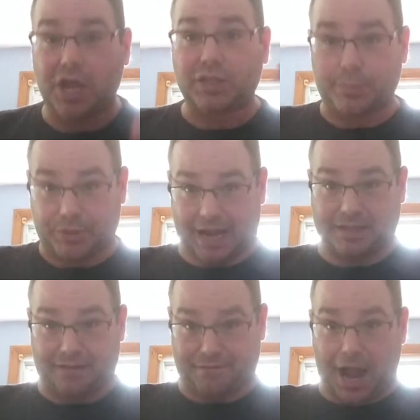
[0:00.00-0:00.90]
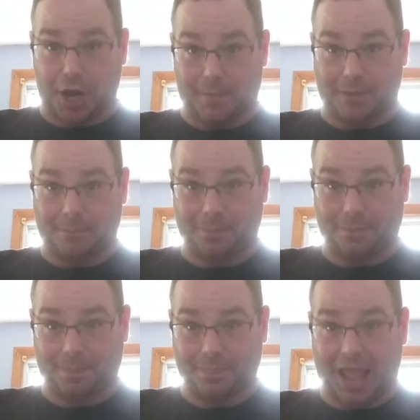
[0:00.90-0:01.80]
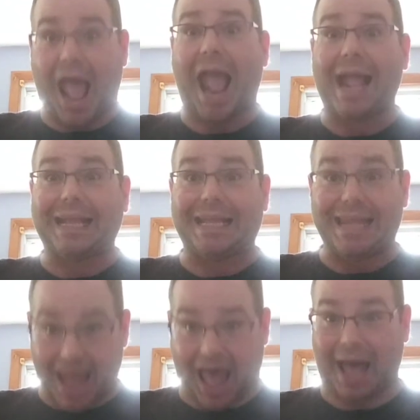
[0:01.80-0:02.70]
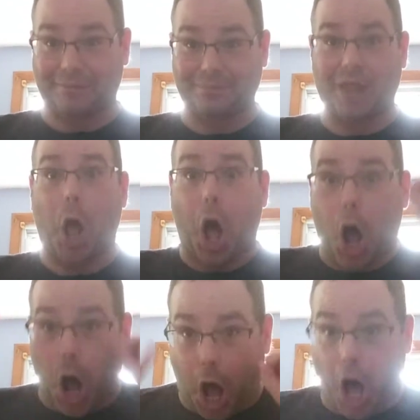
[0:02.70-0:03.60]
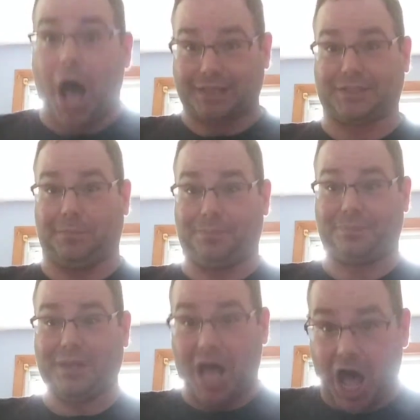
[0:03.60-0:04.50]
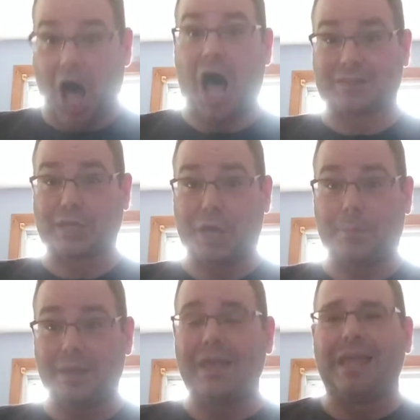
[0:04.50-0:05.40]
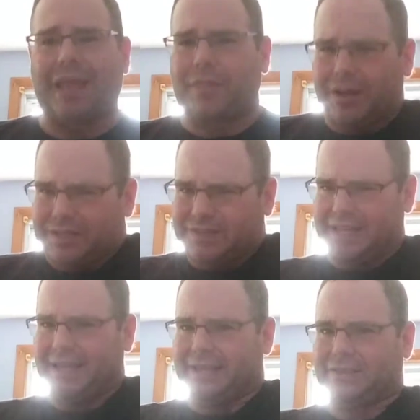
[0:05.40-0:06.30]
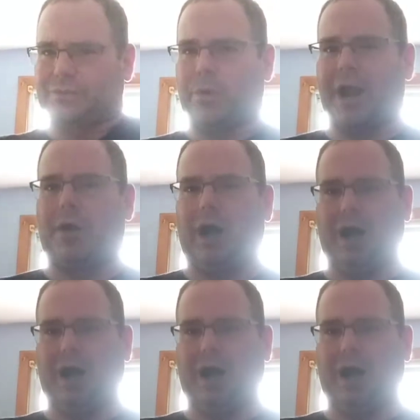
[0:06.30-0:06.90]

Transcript: to protect the environment. Yeah, awesome. Now, there's scenes where